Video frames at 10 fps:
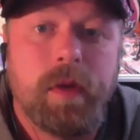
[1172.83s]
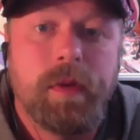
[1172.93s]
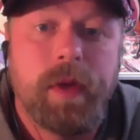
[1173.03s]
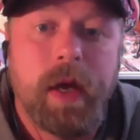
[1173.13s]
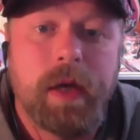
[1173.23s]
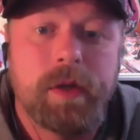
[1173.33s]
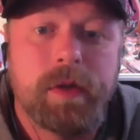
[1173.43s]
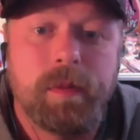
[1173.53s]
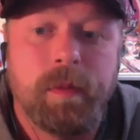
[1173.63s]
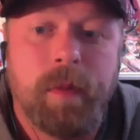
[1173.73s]
that
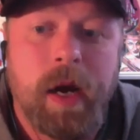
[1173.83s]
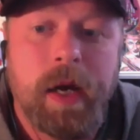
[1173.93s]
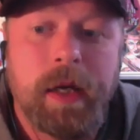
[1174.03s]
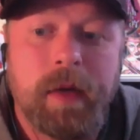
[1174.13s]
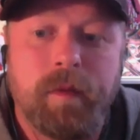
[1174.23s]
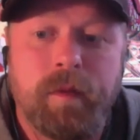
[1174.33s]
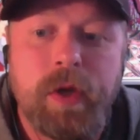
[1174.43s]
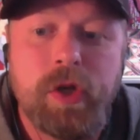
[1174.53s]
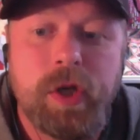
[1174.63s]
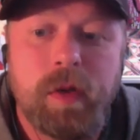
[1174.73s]
my
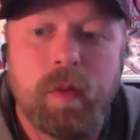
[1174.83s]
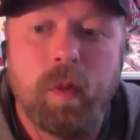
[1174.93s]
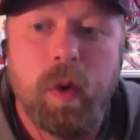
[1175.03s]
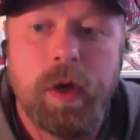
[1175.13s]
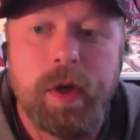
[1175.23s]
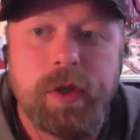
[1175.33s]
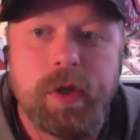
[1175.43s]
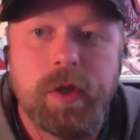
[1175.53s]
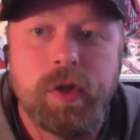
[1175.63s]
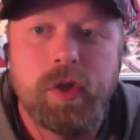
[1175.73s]
vision
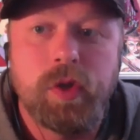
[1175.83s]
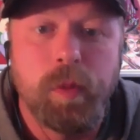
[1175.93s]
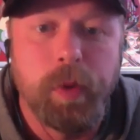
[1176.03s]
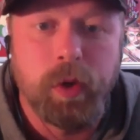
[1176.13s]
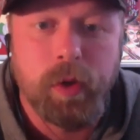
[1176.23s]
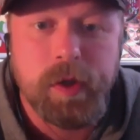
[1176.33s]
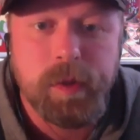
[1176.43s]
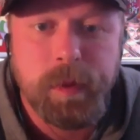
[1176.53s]
was super crisp.